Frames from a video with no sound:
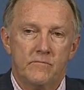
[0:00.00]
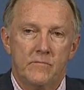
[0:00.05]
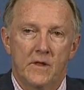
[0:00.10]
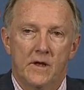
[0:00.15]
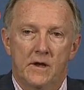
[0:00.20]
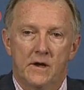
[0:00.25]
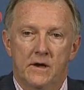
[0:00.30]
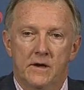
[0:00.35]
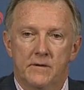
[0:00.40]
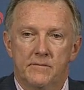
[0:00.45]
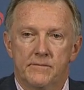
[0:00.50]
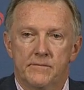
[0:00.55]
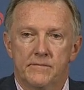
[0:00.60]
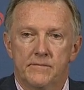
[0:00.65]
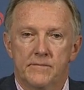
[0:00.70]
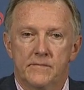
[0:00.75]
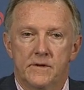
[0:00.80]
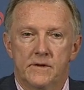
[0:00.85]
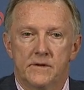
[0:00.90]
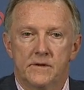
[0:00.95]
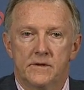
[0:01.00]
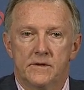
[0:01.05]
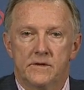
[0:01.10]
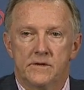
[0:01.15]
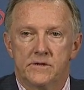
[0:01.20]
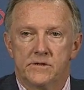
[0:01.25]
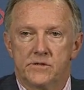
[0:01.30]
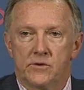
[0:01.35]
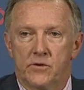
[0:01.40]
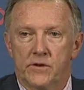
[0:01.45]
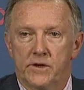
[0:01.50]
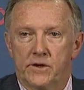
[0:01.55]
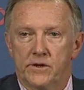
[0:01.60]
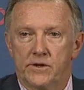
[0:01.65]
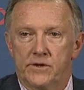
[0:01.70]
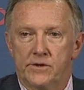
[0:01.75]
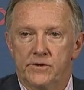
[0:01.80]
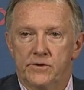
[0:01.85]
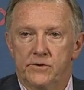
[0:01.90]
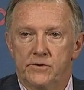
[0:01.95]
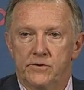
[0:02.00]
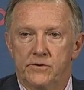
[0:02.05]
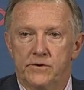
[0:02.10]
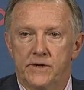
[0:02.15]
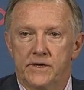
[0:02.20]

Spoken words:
is only going to do